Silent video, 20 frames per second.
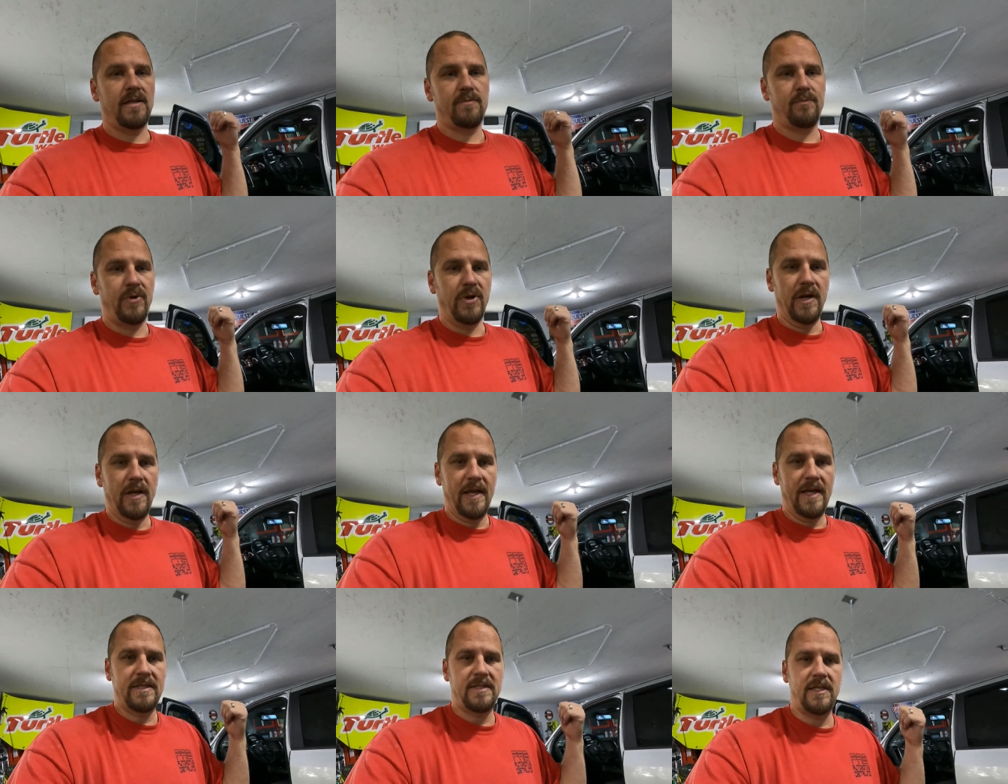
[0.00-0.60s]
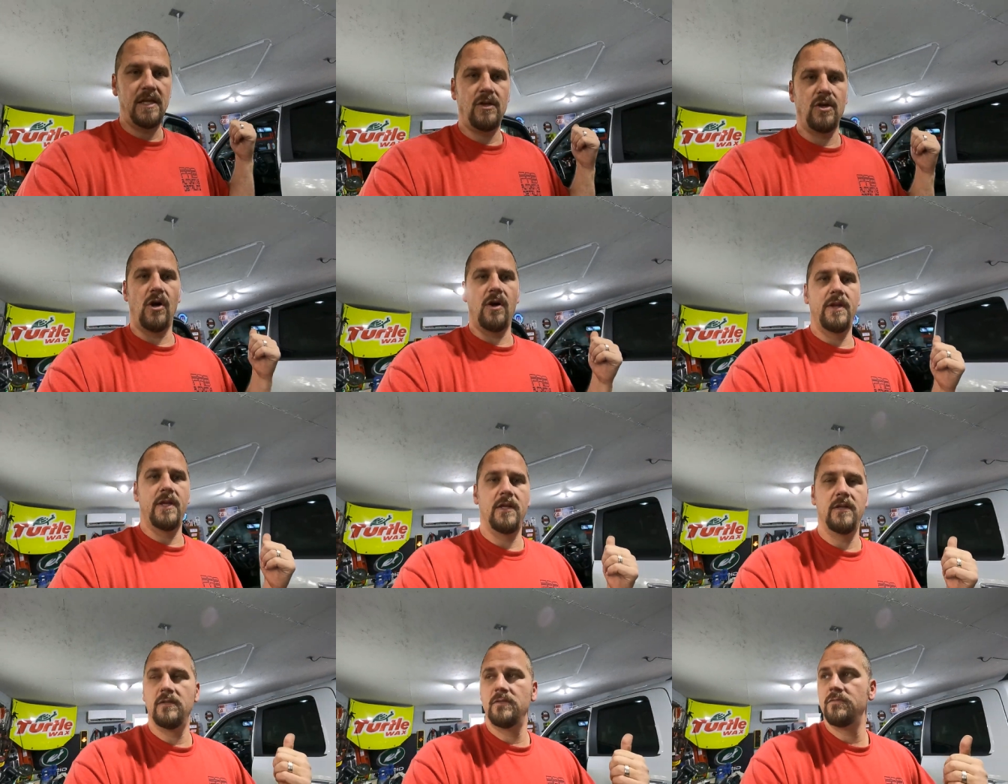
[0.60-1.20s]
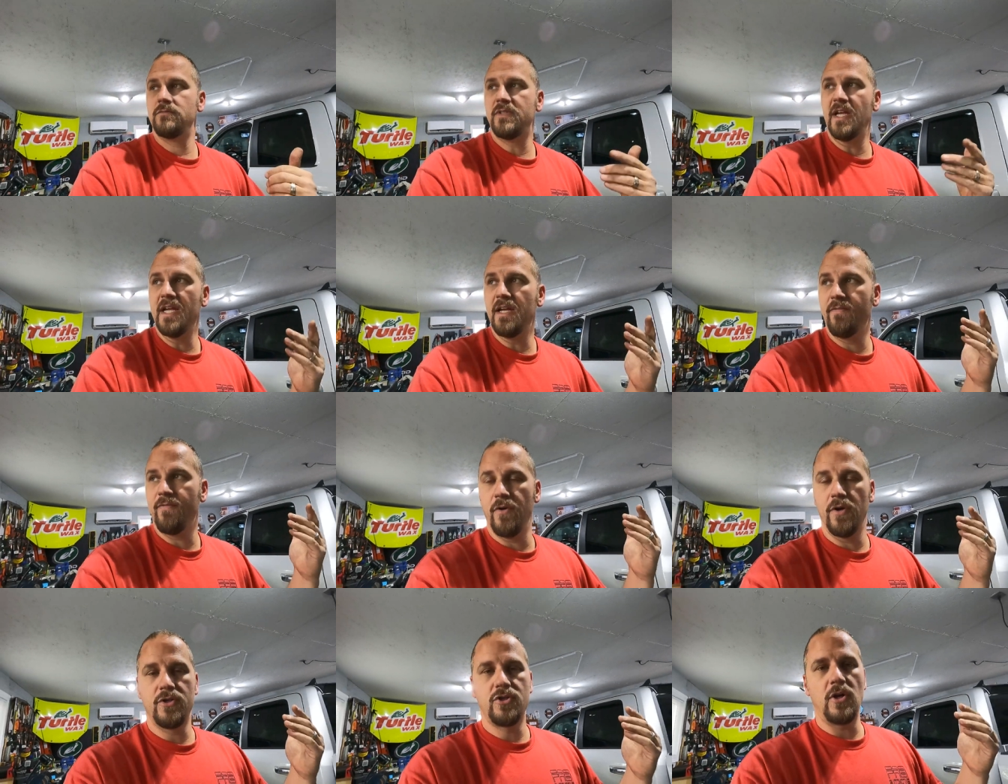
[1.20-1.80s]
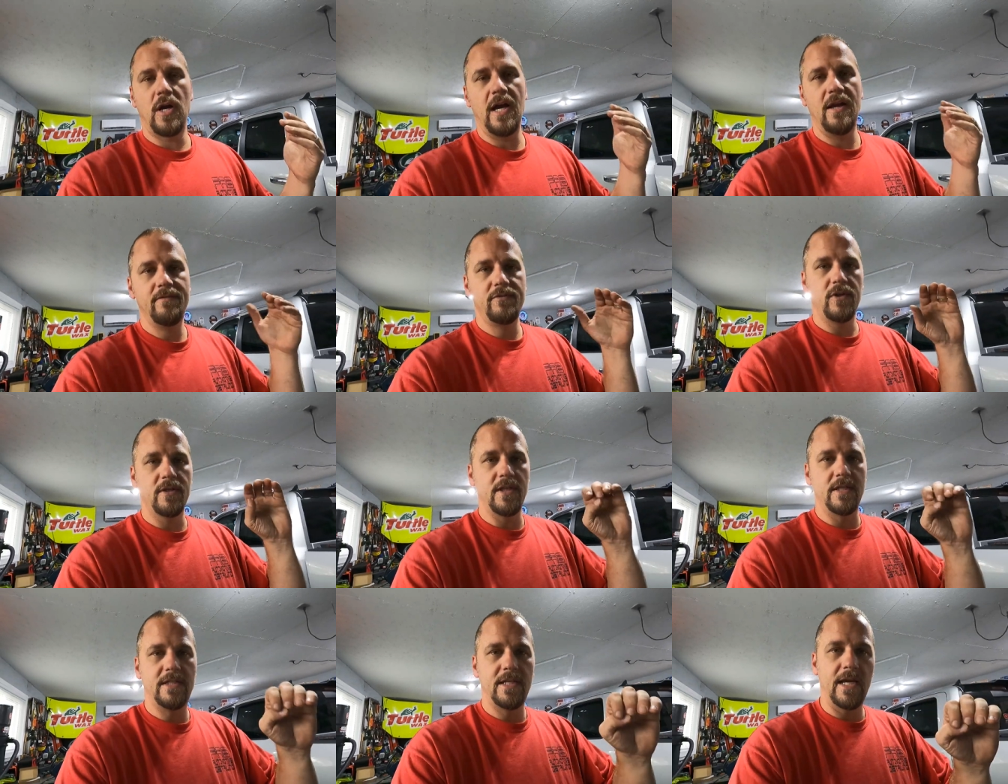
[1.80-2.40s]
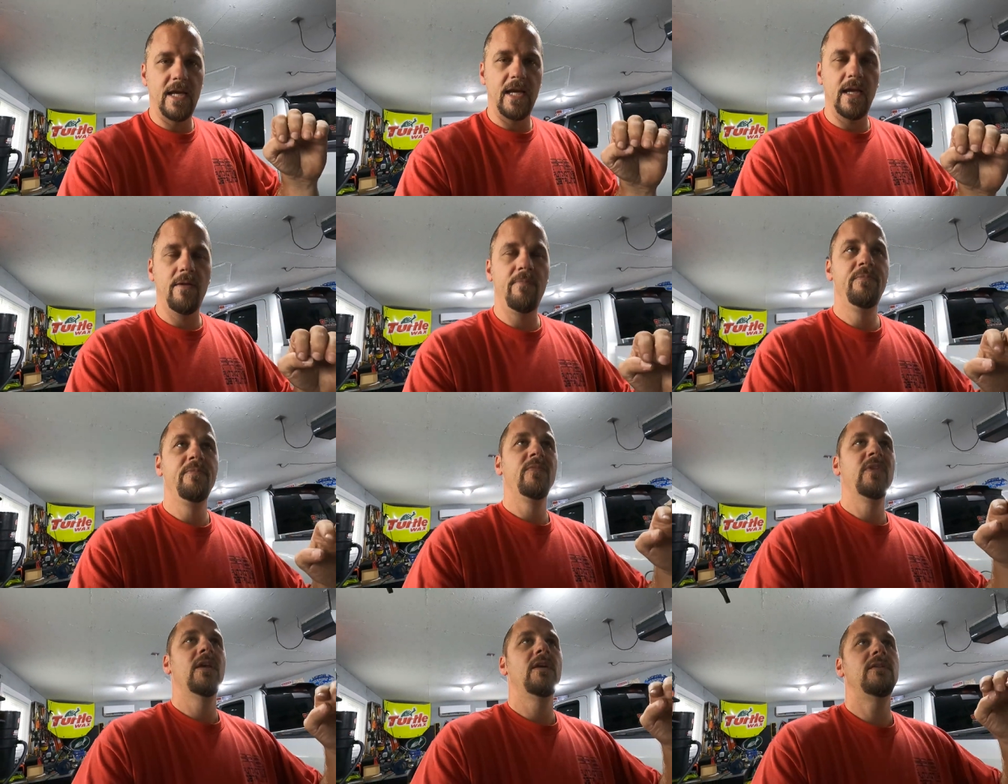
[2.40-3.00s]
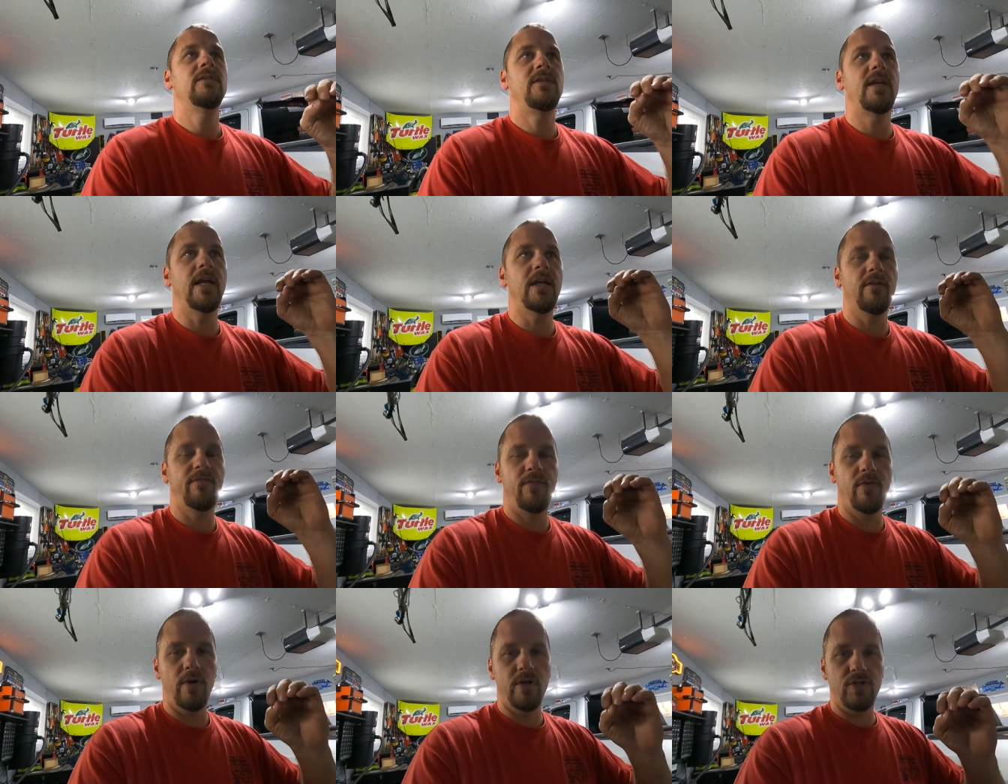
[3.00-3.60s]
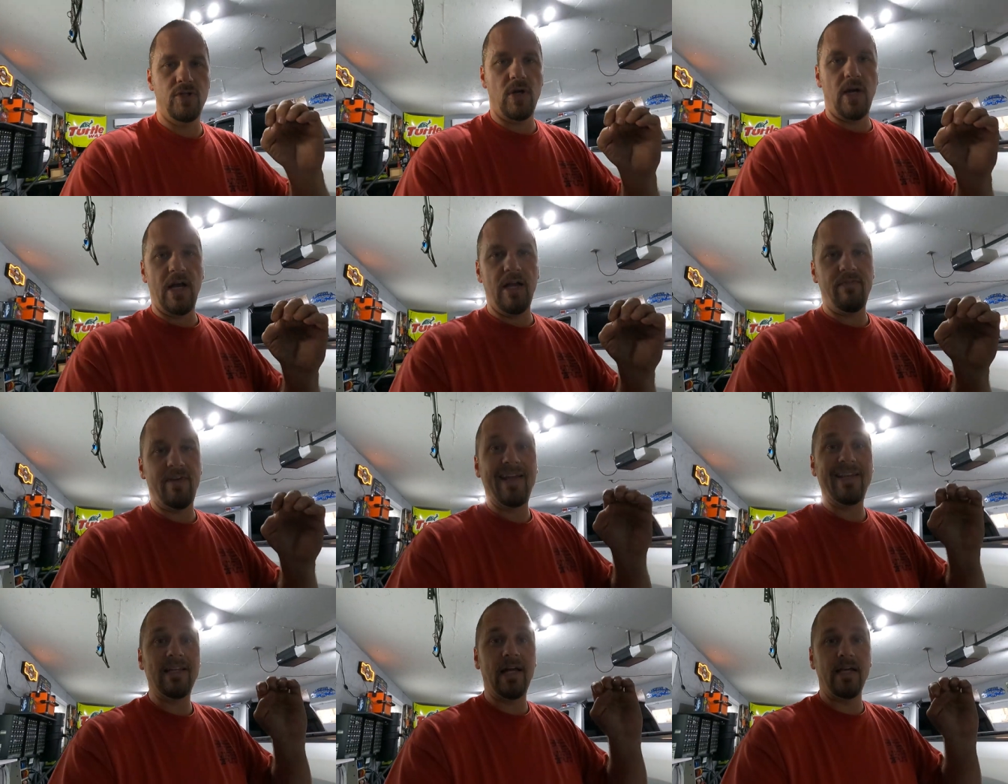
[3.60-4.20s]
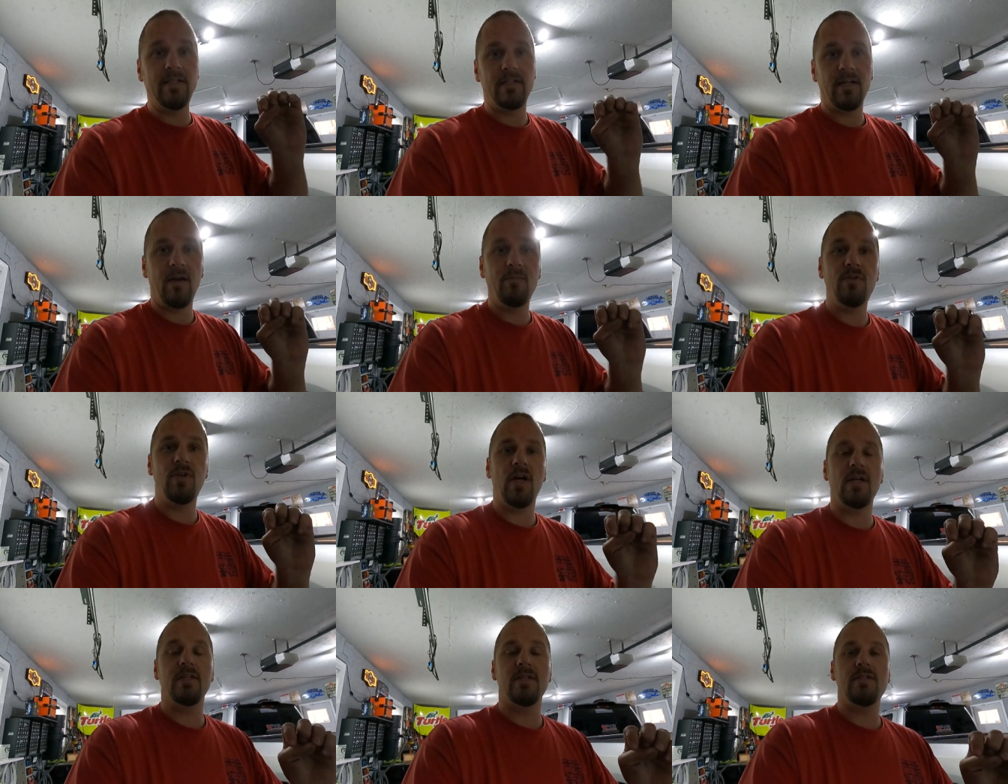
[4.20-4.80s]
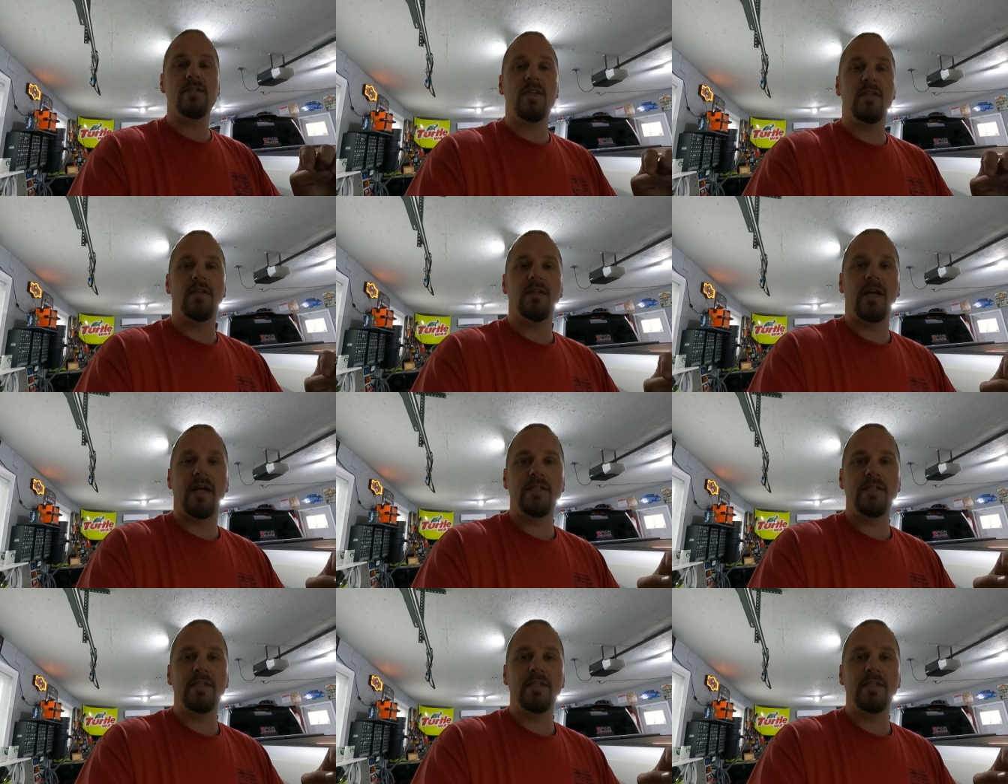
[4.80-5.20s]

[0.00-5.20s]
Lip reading: this, put an SD card in it, take it for a drive during the day, take it for a drive at nighttime so you guys can see the